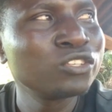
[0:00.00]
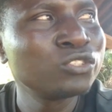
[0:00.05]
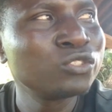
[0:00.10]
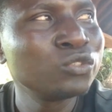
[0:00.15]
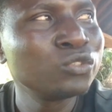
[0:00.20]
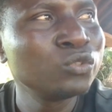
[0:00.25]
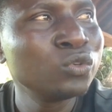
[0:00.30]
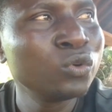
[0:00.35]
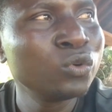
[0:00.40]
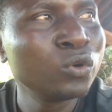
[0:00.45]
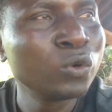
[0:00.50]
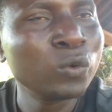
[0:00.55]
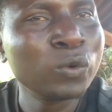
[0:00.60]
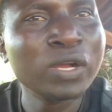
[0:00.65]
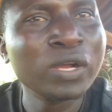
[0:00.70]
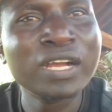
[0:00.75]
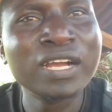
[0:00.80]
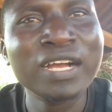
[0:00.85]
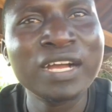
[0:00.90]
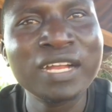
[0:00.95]
to work
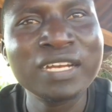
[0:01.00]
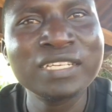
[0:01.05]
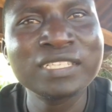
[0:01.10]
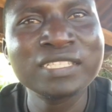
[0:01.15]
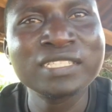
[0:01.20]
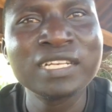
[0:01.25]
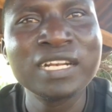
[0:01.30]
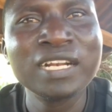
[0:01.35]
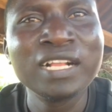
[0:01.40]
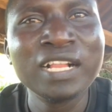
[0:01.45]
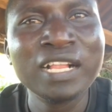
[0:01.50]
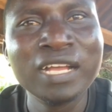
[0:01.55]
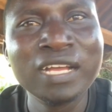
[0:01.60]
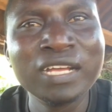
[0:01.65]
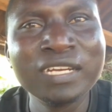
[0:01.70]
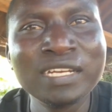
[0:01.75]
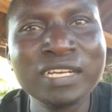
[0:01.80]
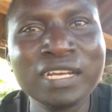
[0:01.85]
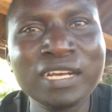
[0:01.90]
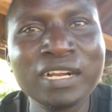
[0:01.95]
hard
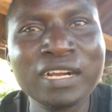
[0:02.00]
and